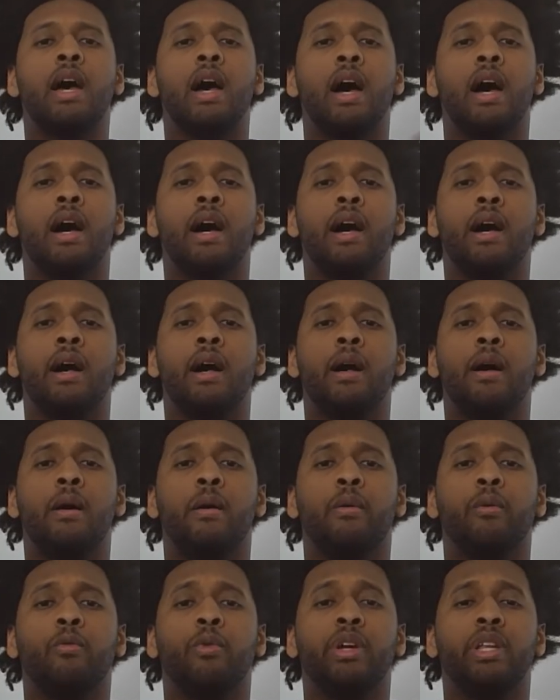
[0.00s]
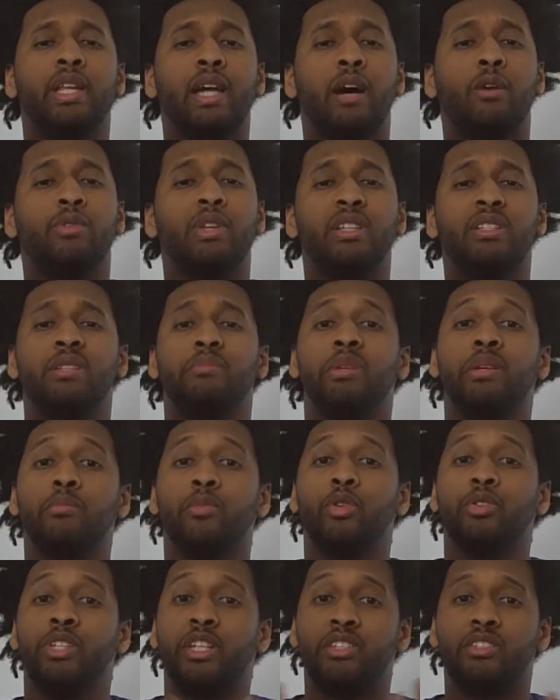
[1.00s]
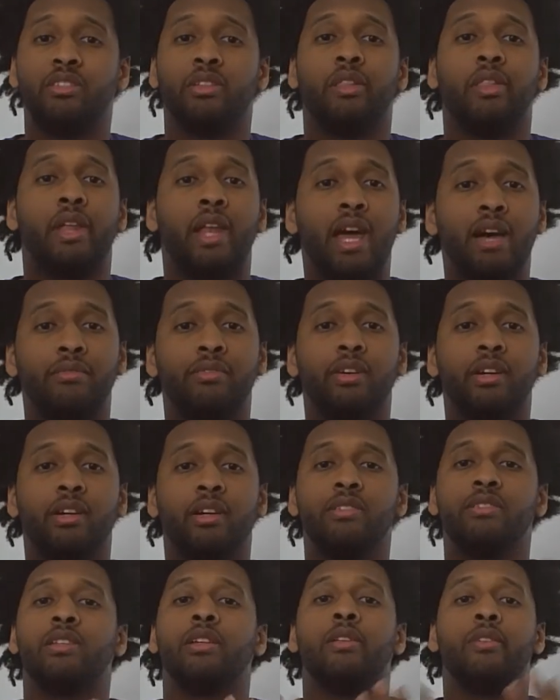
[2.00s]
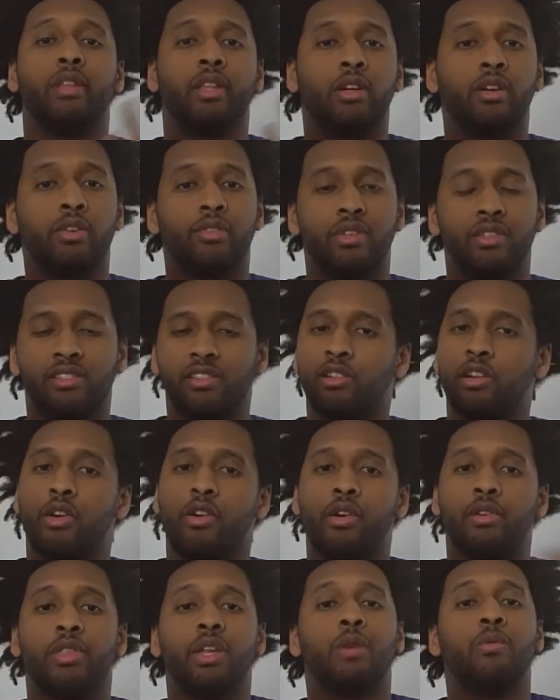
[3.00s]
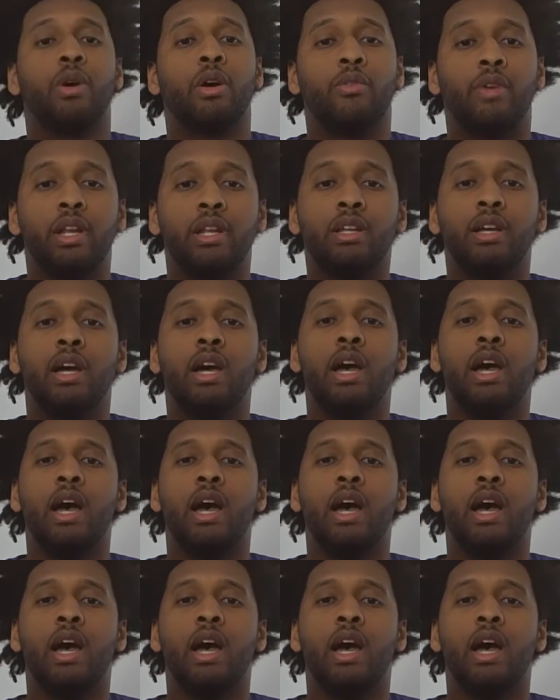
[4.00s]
Uh, we now need to be more digital than ever, considering the current scenario that we're in,